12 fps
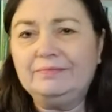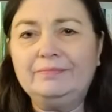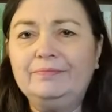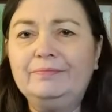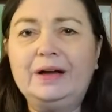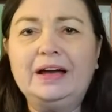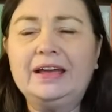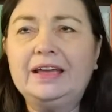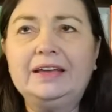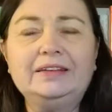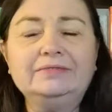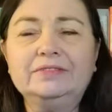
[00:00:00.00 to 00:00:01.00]

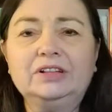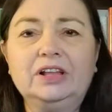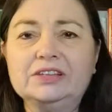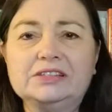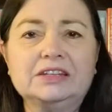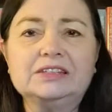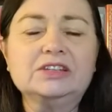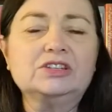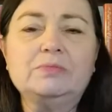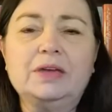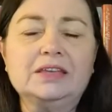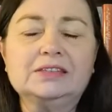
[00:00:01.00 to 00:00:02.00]
my closet is such a
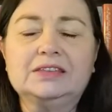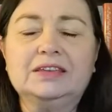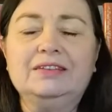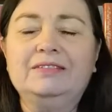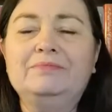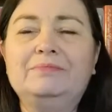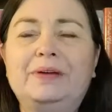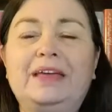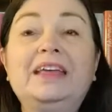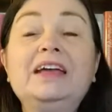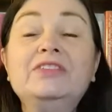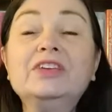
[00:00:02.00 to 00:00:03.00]
mess, but
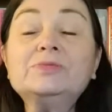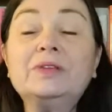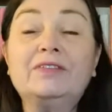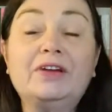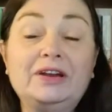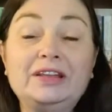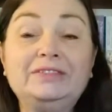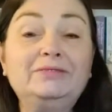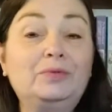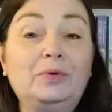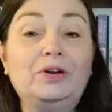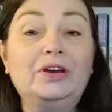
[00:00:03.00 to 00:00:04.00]
this one I've already
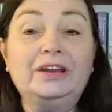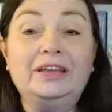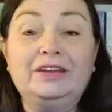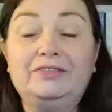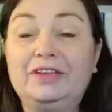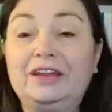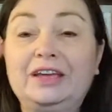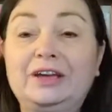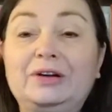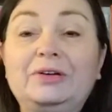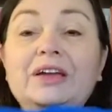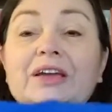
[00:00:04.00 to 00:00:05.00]
worn in a
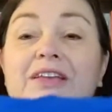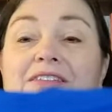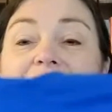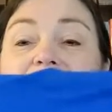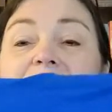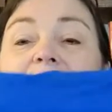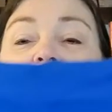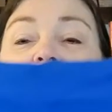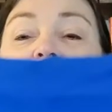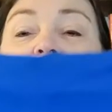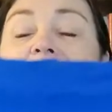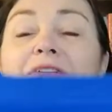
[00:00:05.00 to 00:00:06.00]
video, so
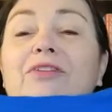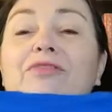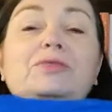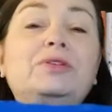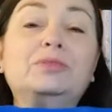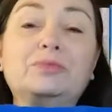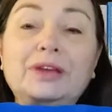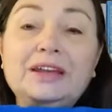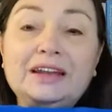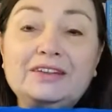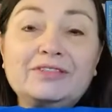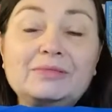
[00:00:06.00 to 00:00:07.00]
I don't know if you could read
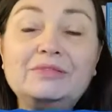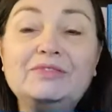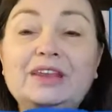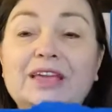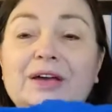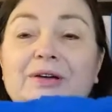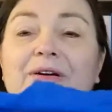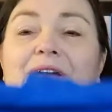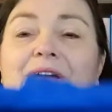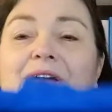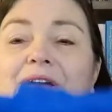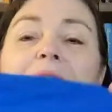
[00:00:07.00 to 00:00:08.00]
it from the video,
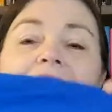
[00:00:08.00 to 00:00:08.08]
but it